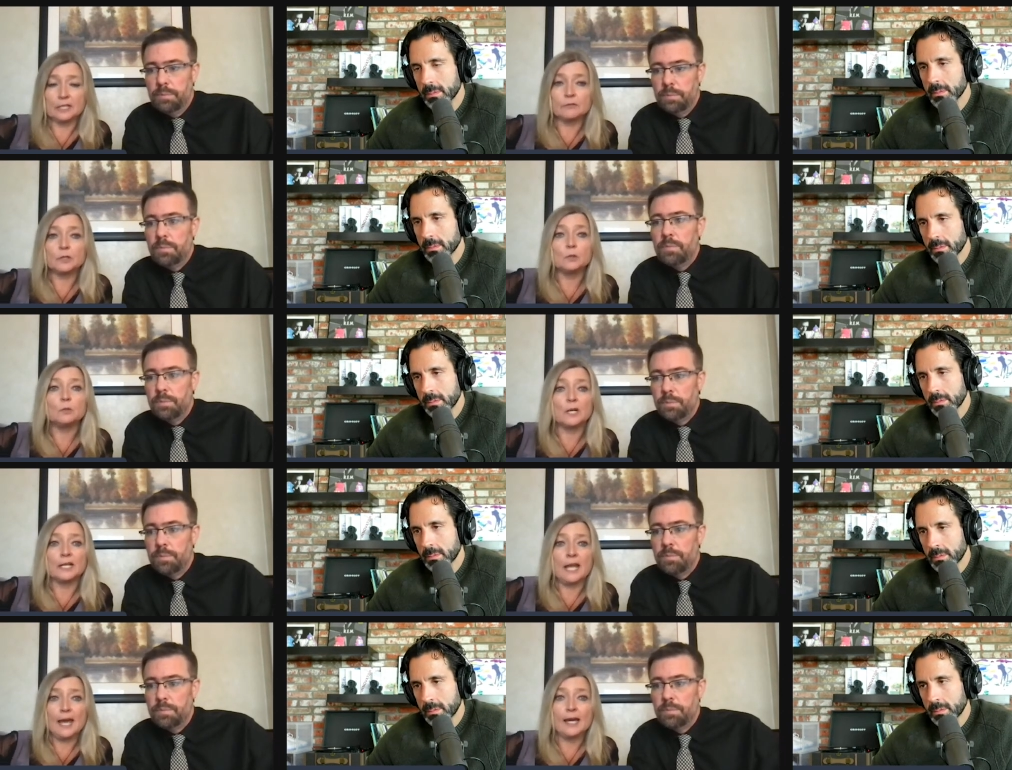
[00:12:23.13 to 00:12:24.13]

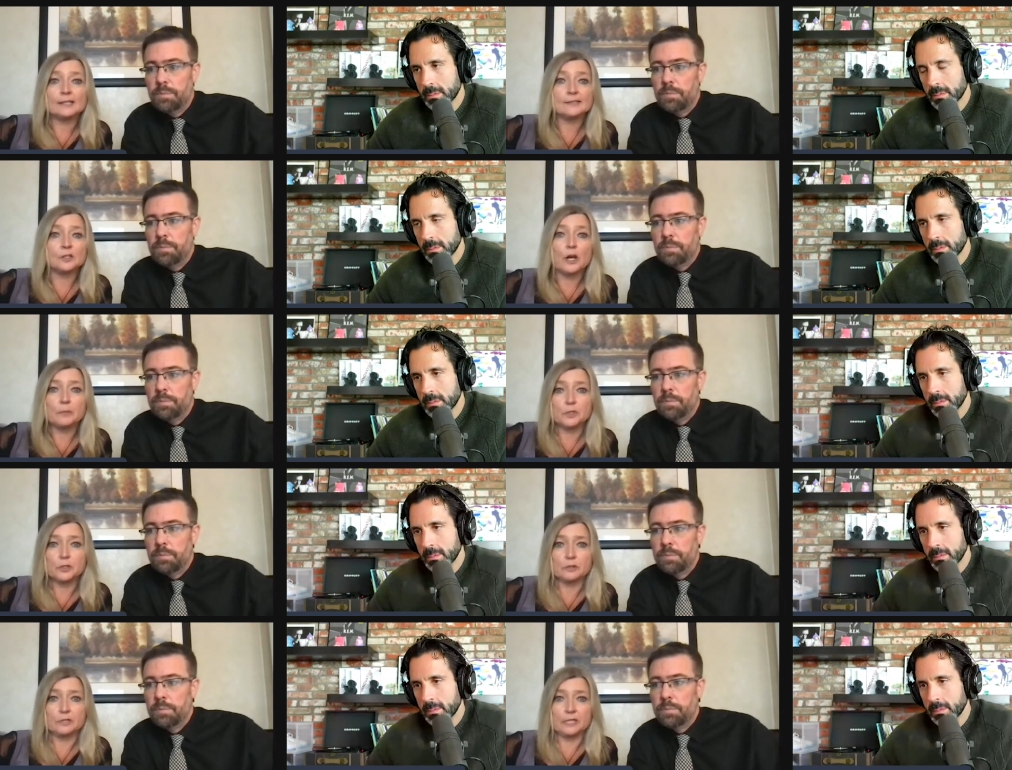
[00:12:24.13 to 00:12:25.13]
Speaker 1: everyone has an
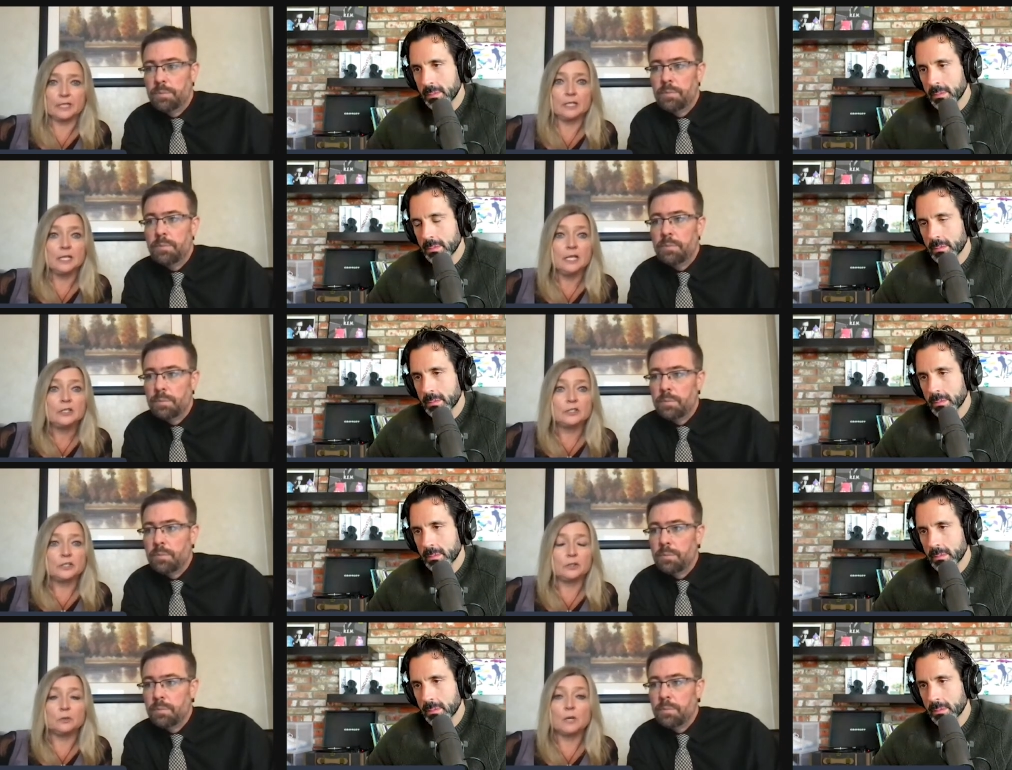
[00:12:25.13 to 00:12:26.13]
opportunity
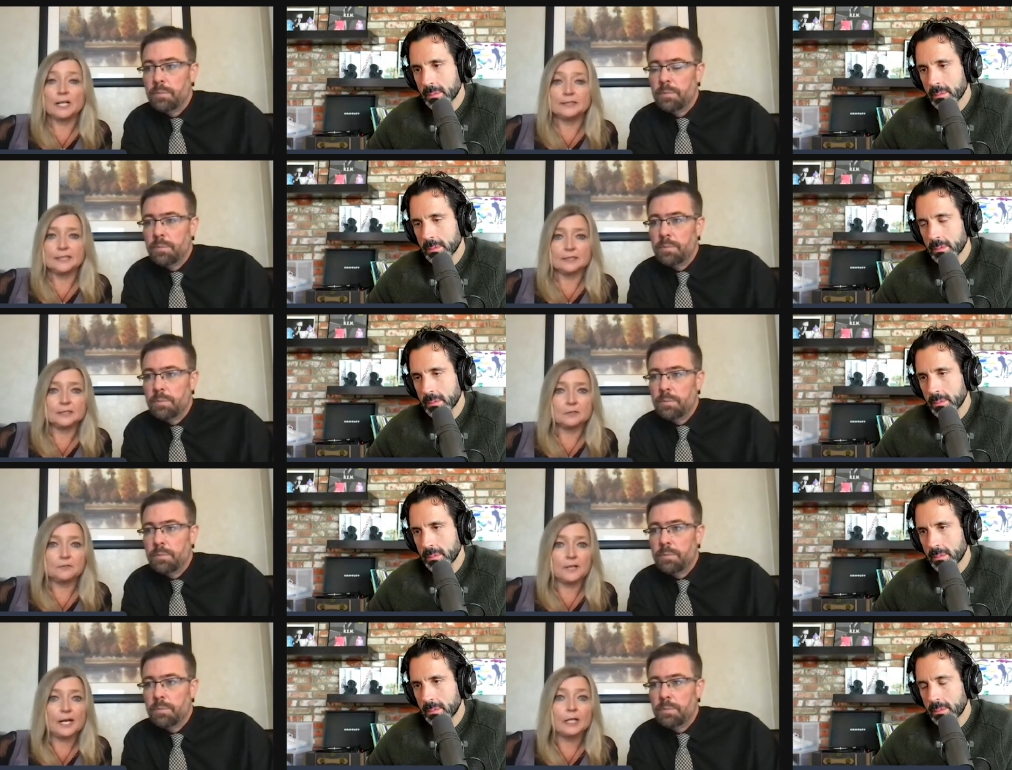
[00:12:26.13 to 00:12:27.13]
to
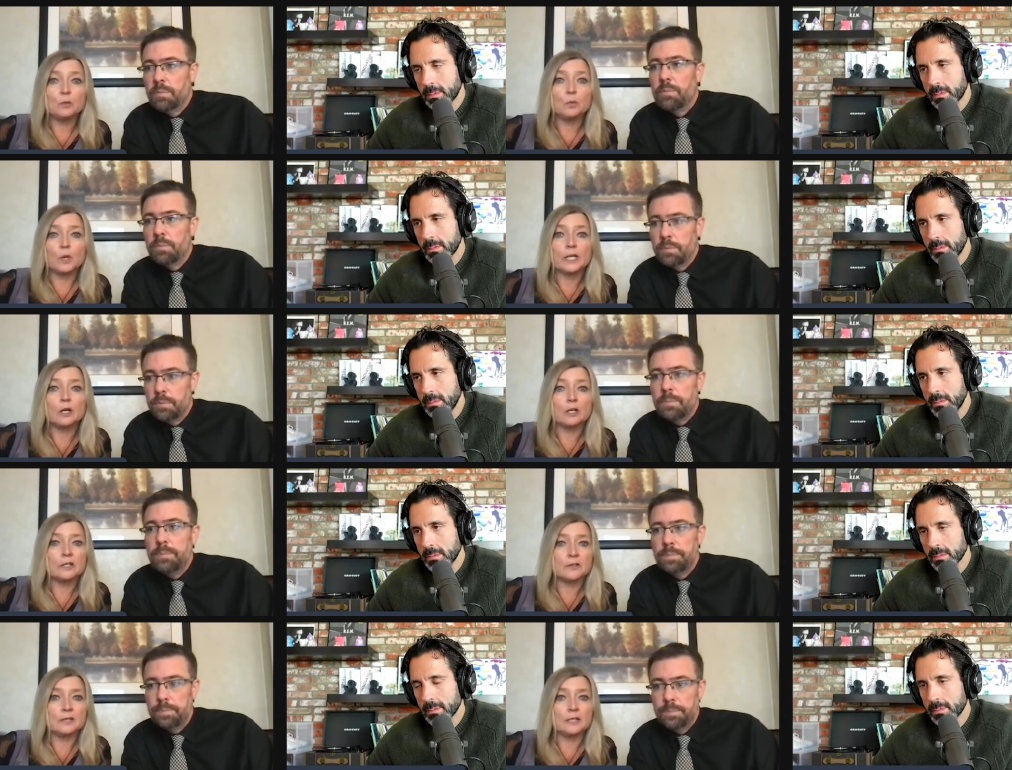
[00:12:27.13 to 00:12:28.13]
identify what
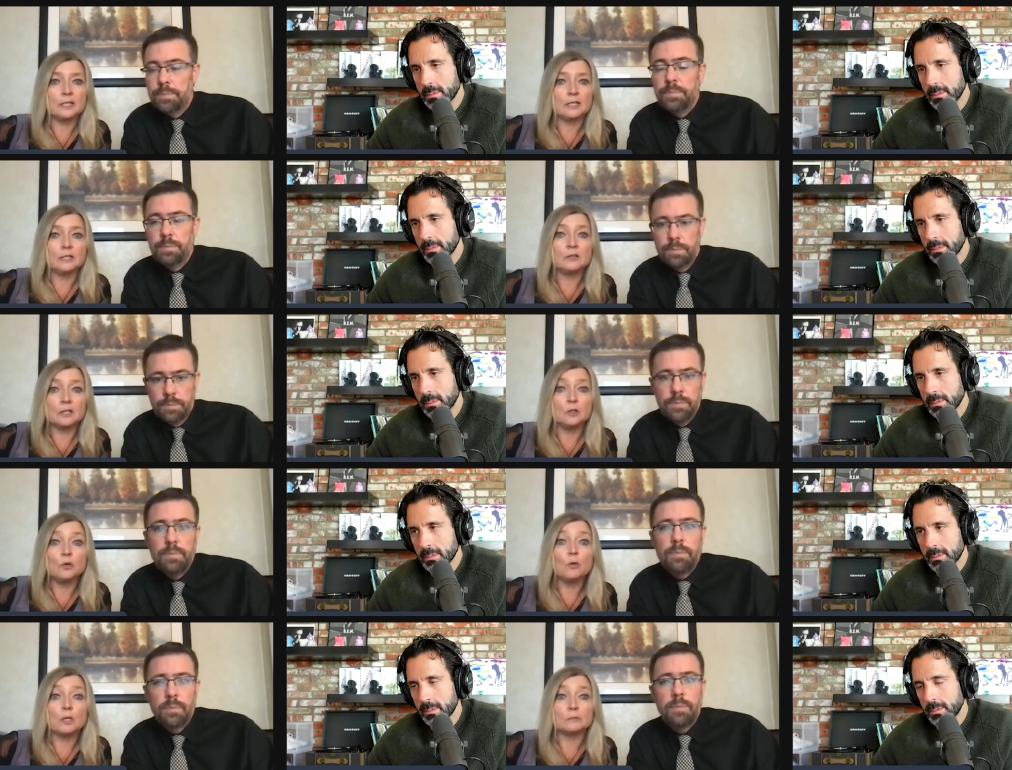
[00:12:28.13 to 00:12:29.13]
are the the
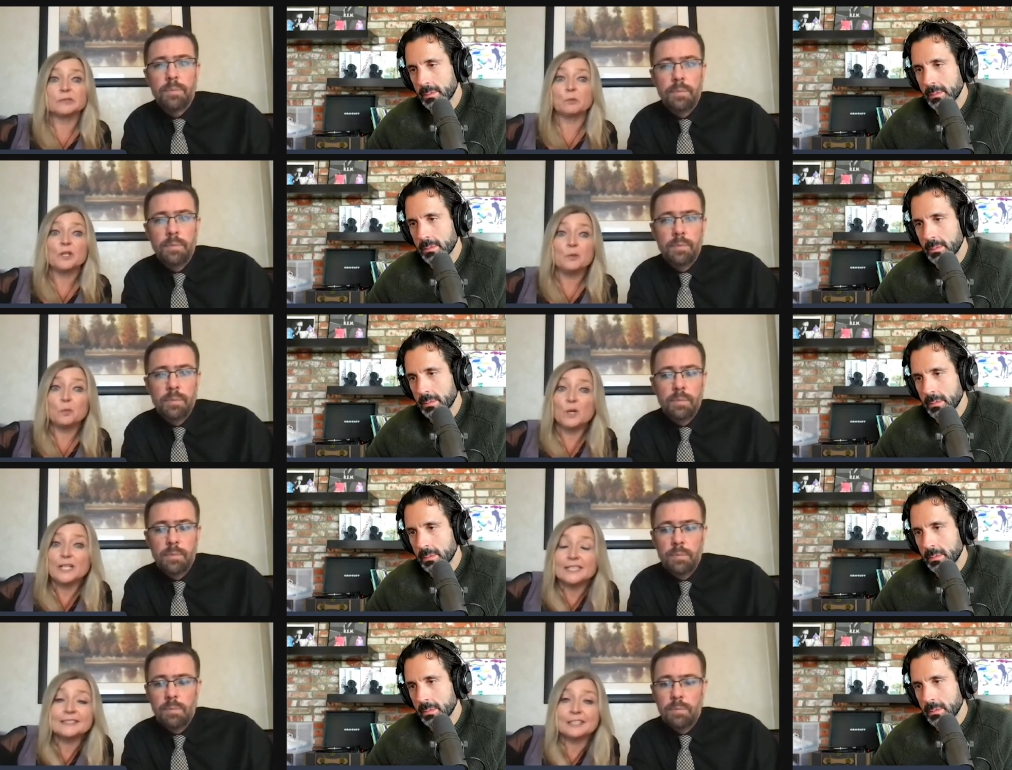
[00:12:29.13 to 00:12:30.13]
norms what what
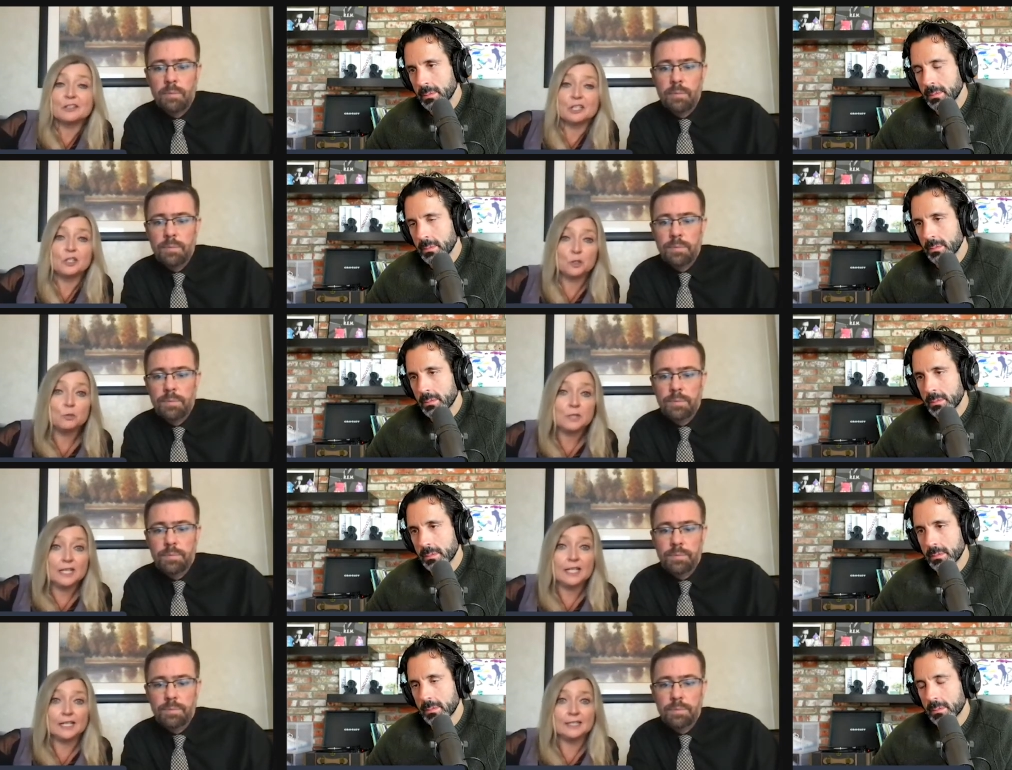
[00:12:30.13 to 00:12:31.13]
is it that you
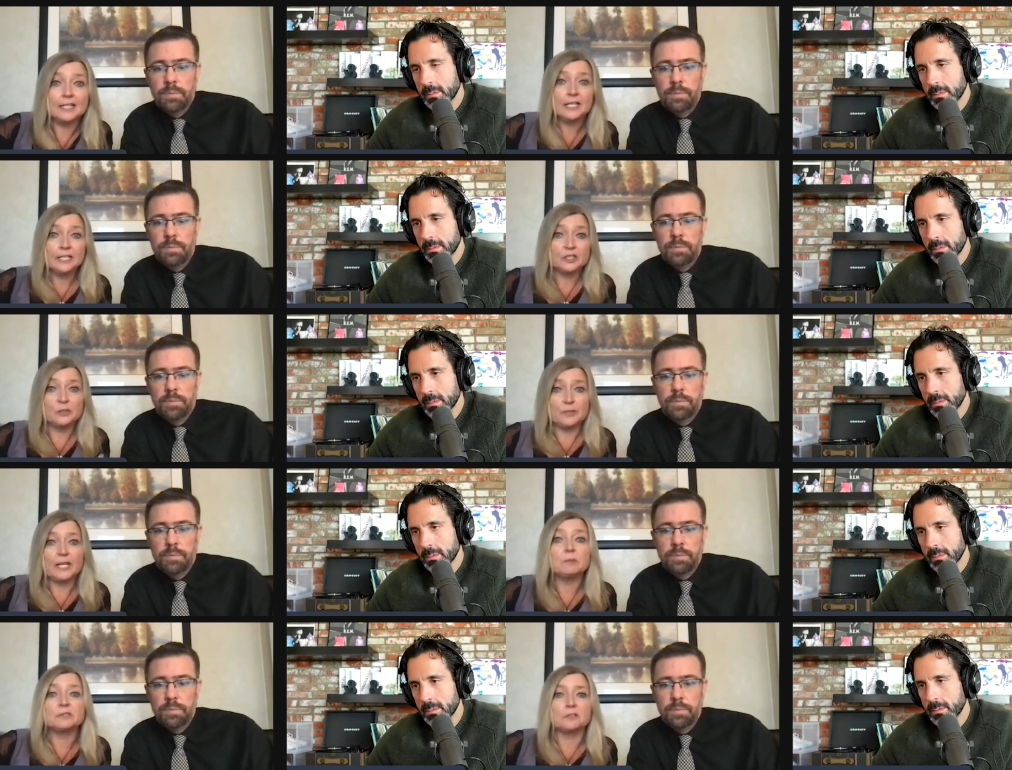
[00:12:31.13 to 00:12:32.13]
need to be able to